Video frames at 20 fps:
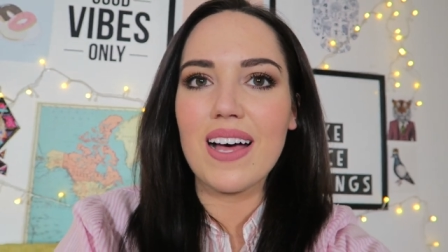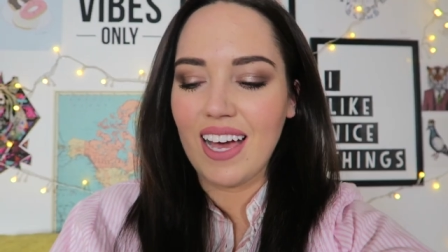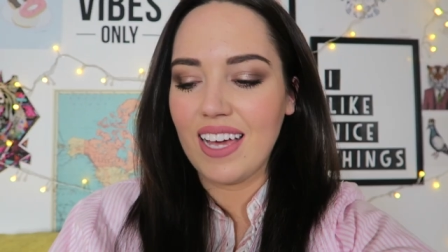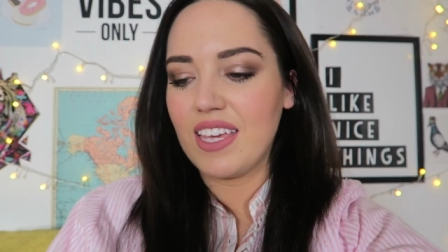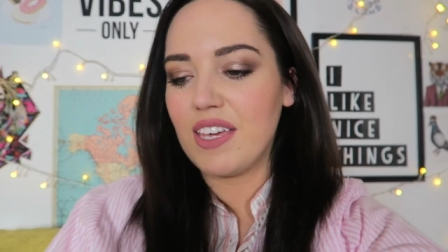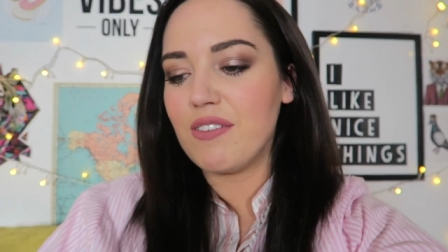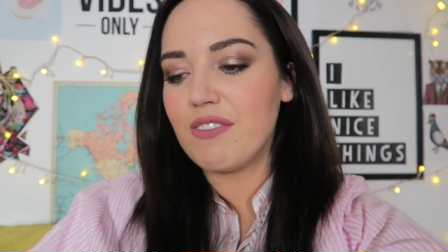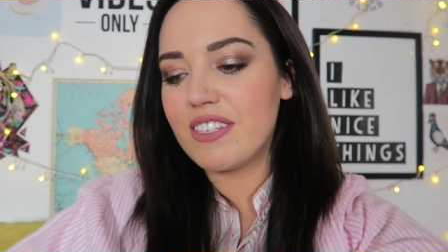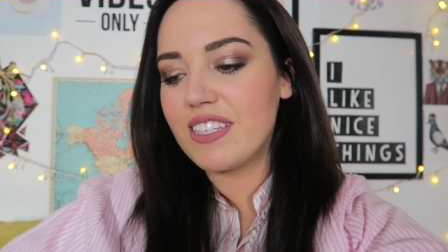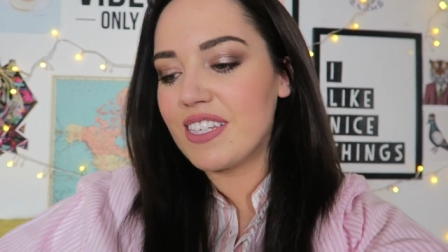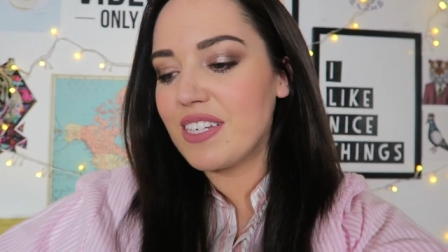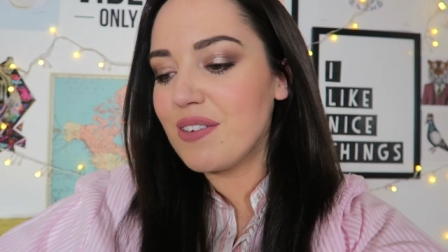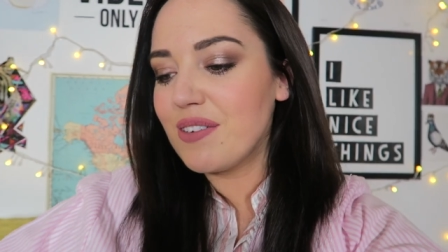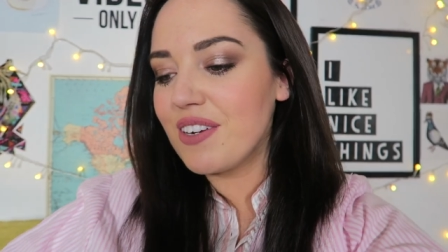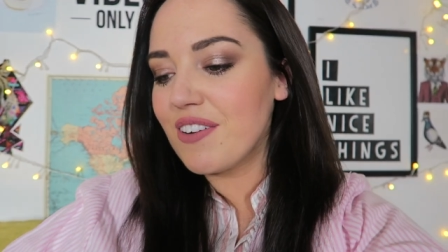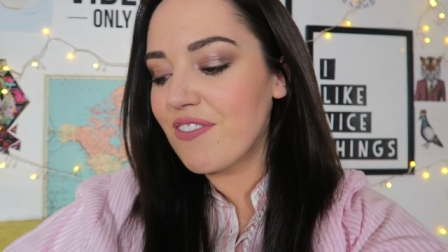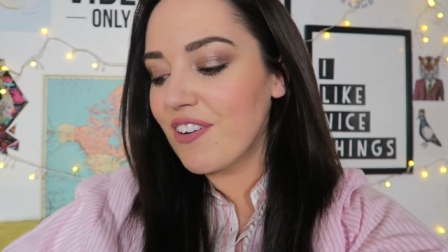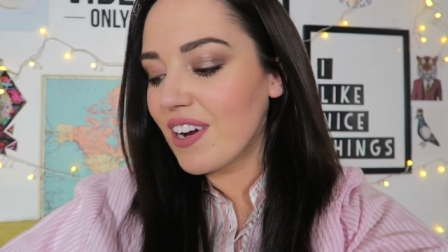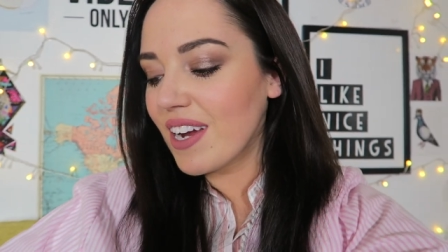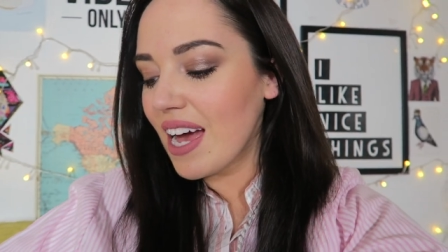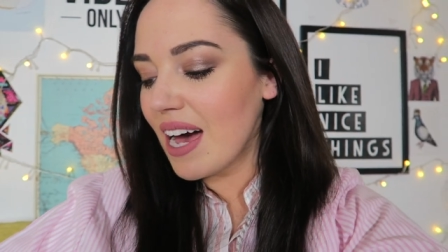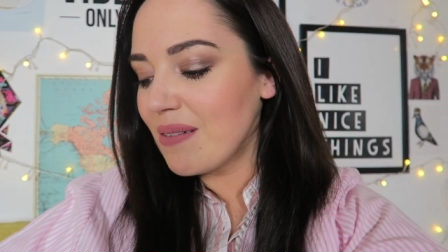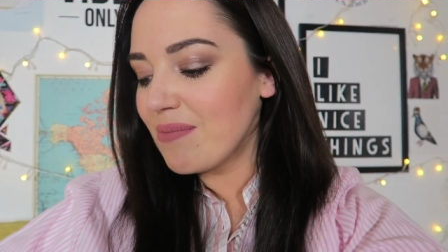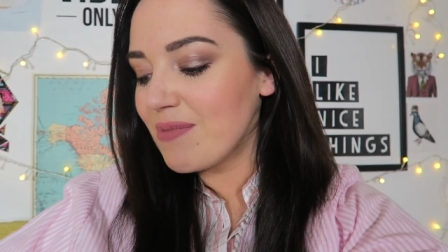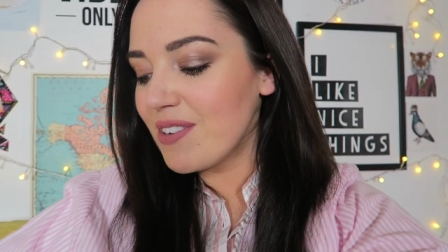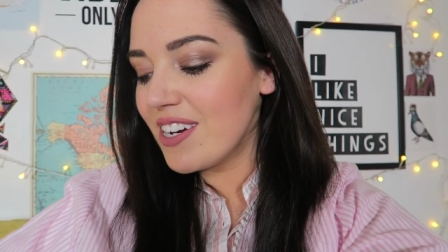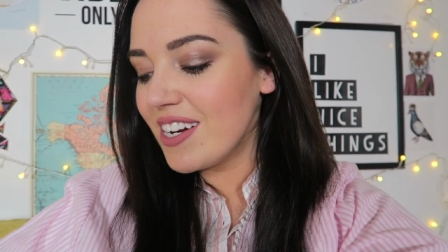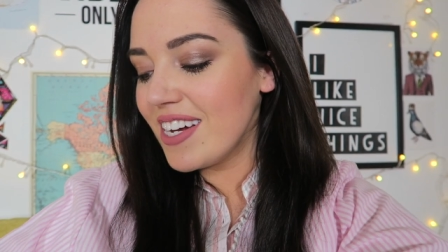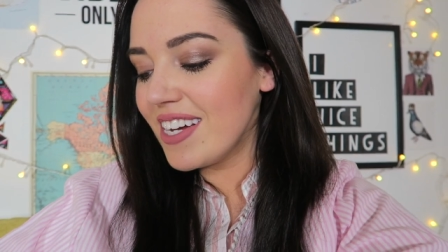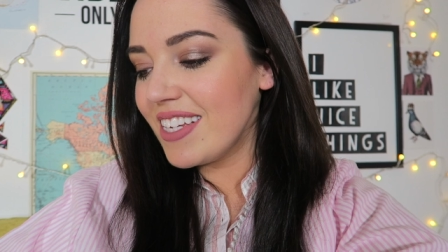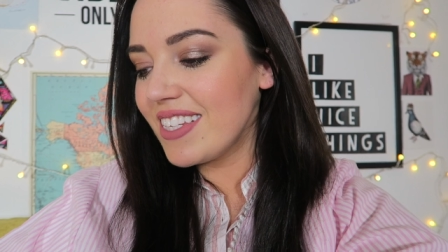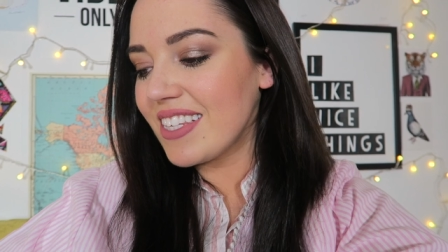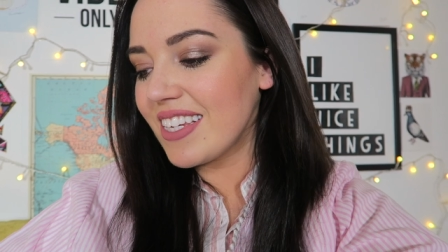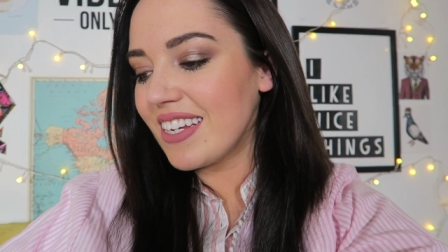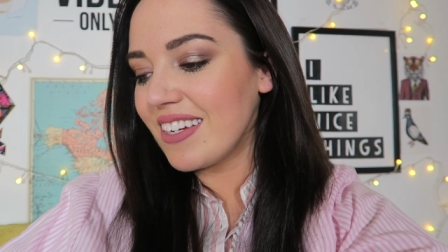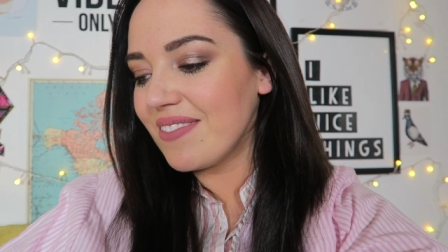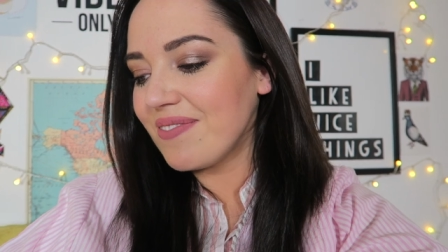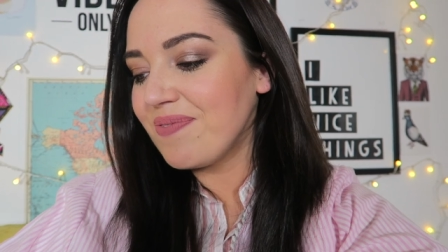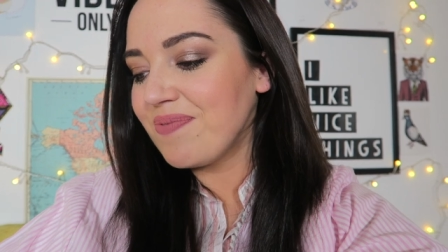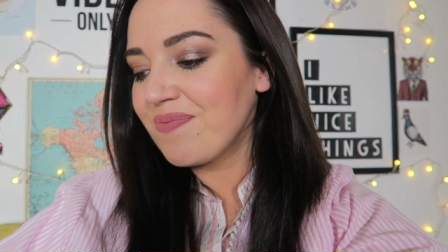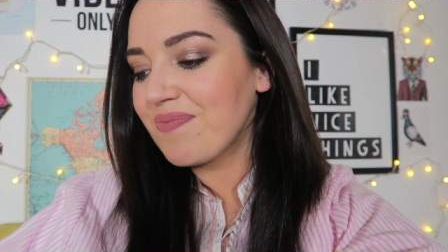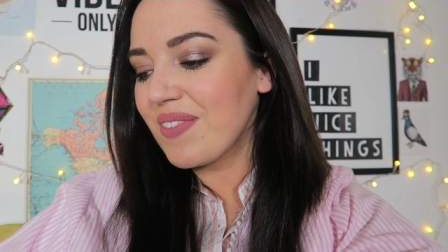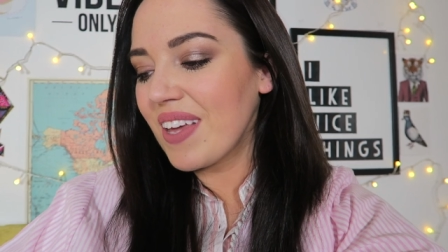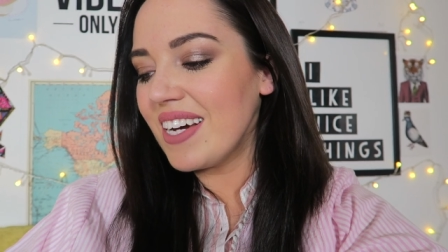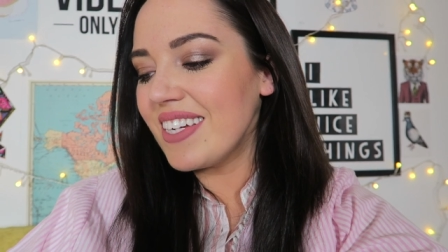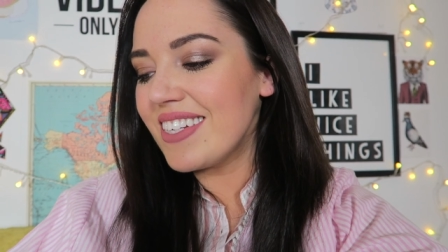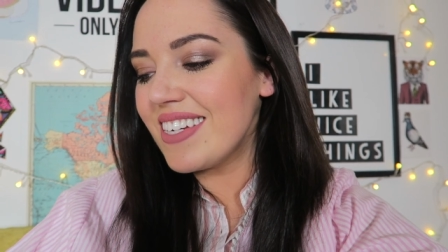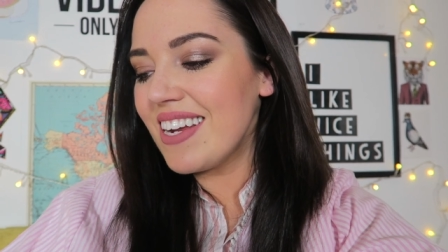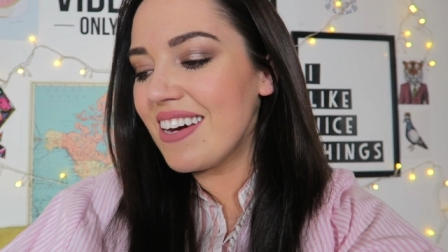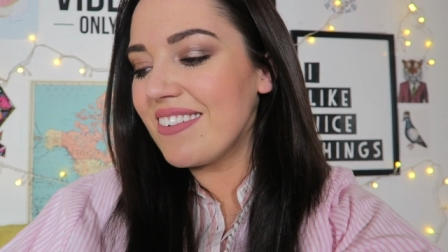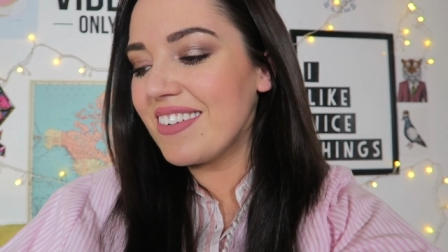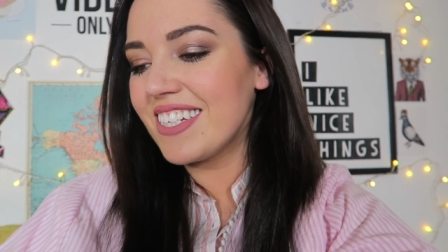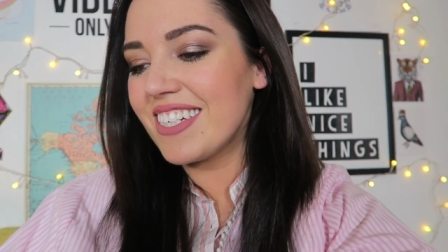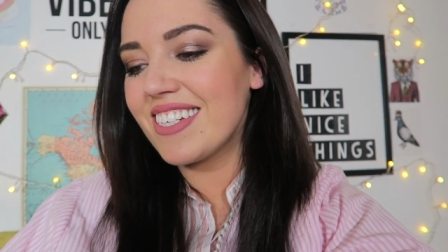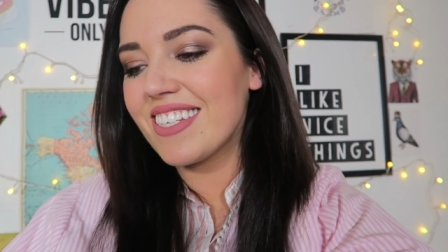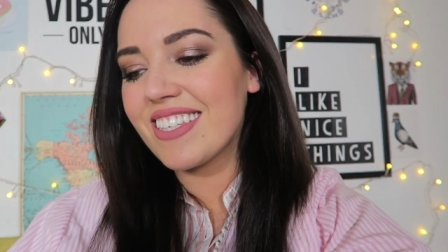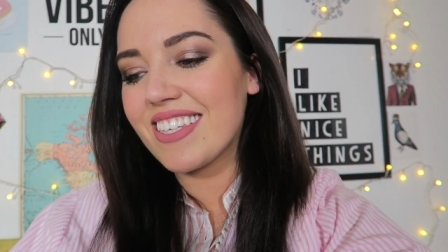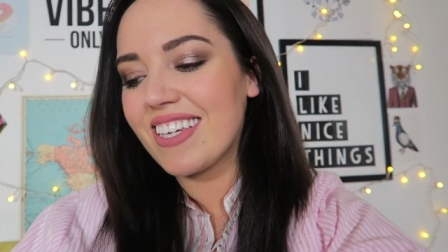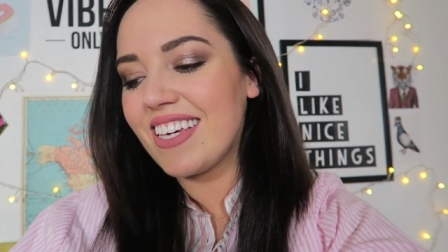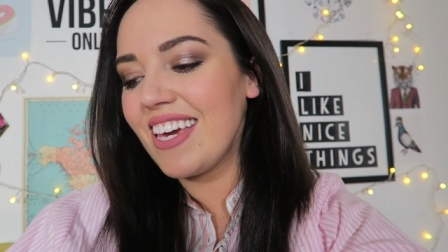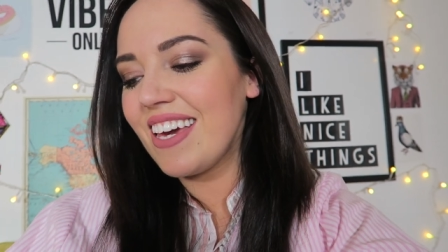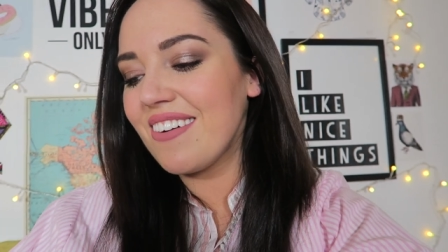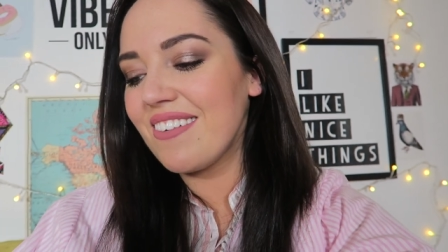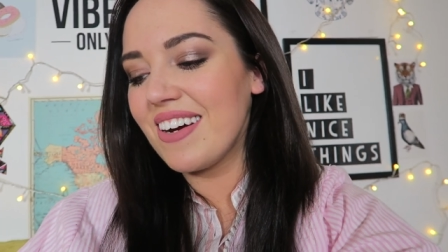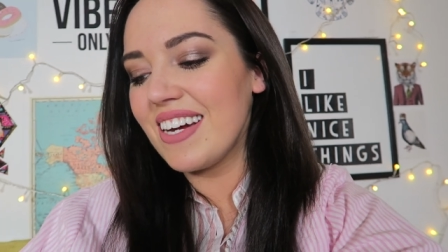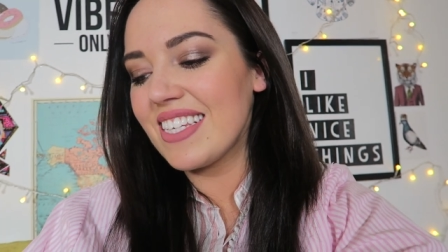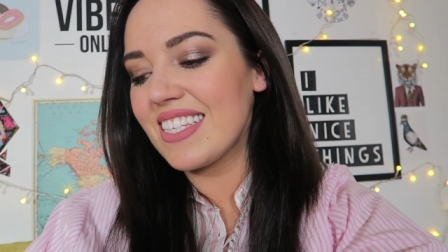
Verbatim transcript: I used two different cameras and I don't know, it's just cute.